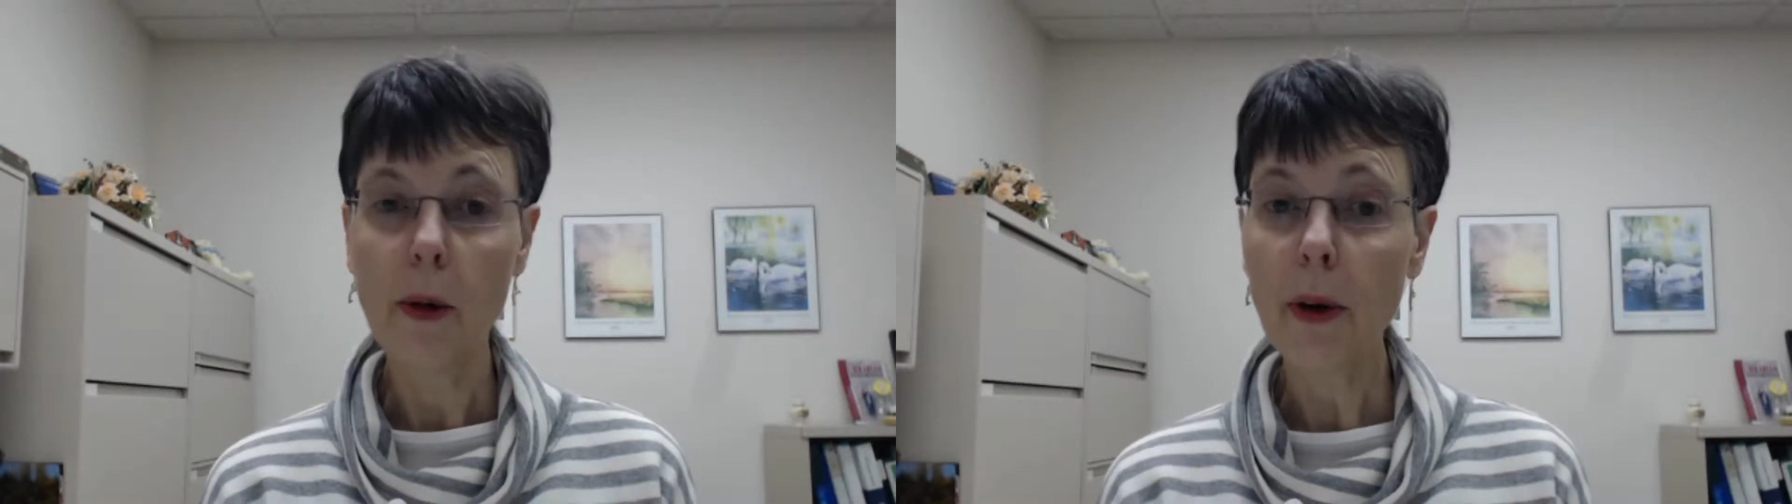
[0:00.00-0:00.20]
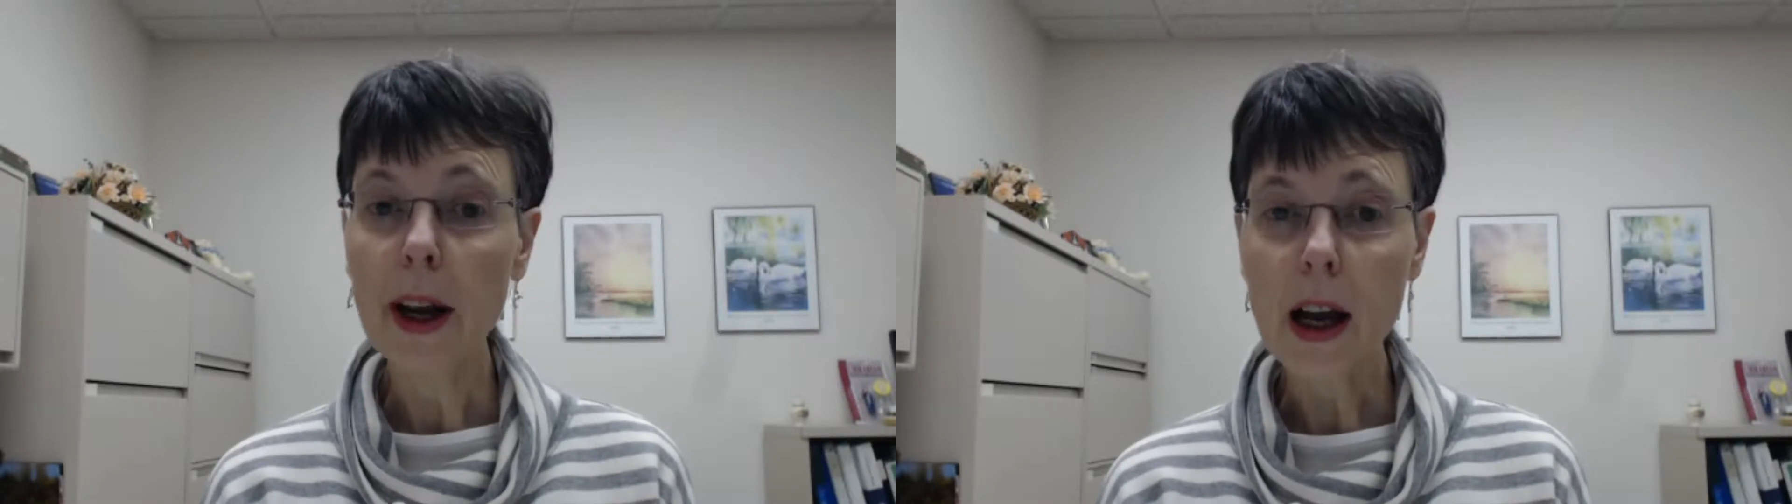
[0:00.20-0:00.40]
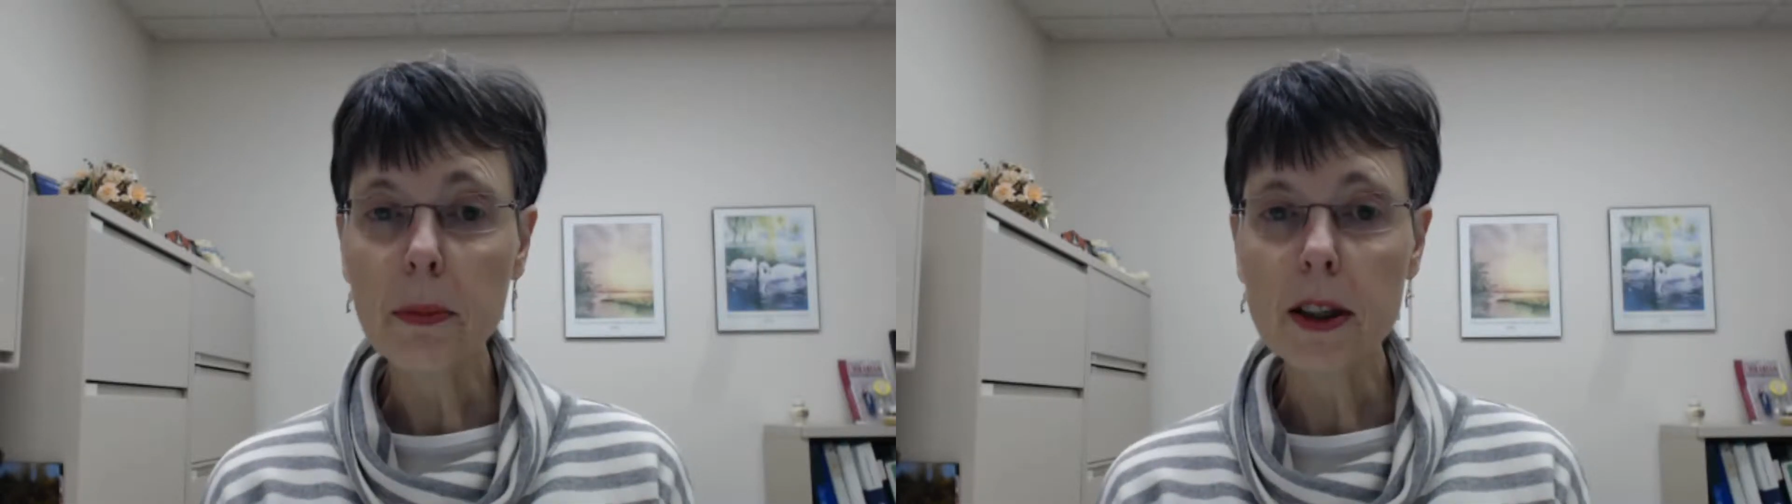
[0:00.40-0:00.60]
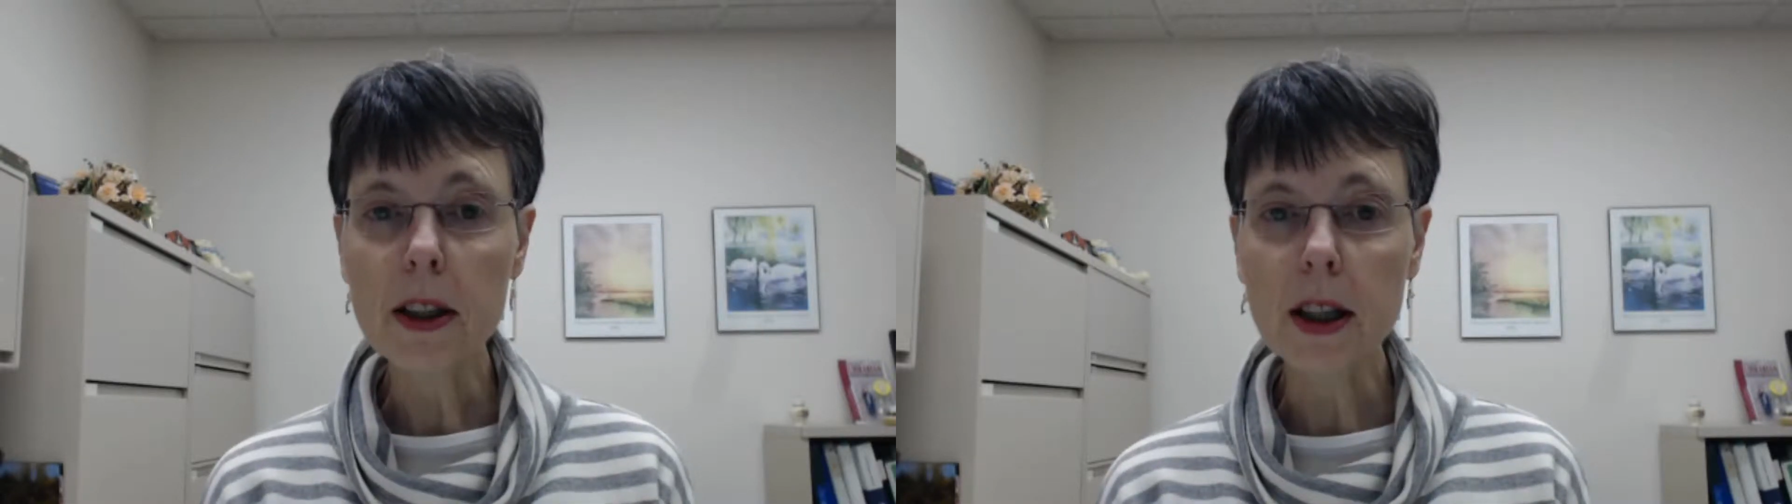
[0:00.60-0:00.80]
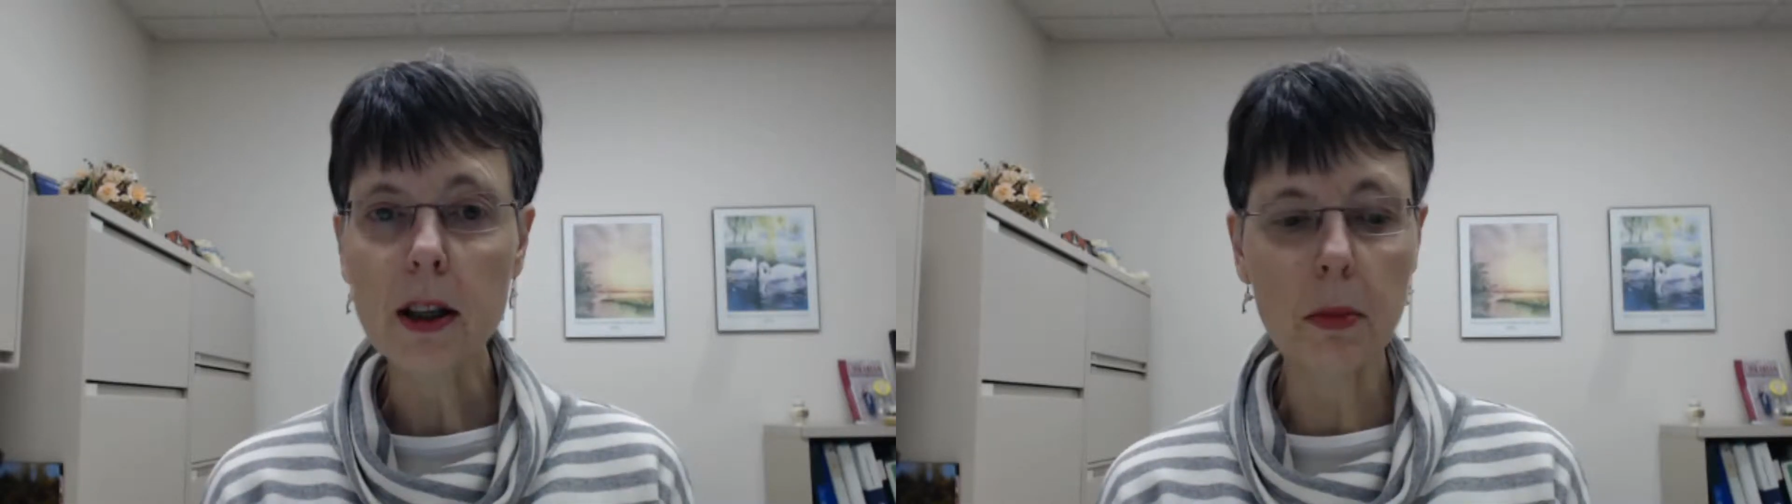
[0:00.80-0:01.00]
What happened
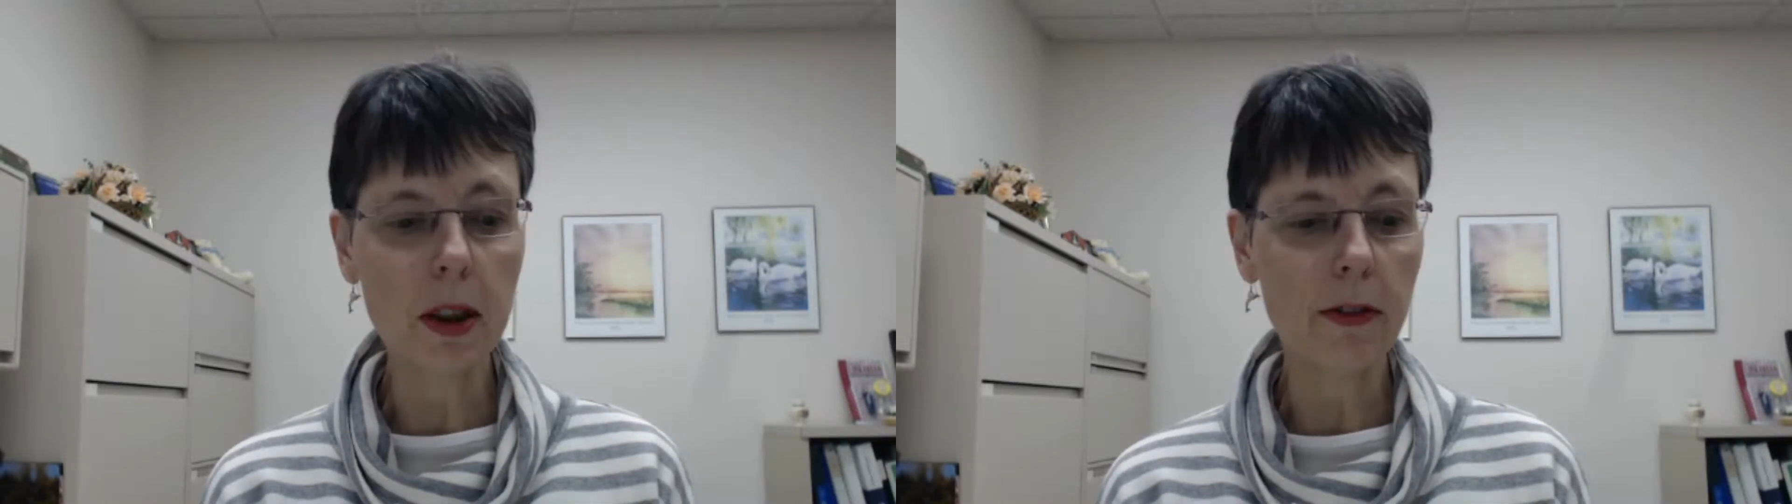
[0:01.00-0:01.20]
to them in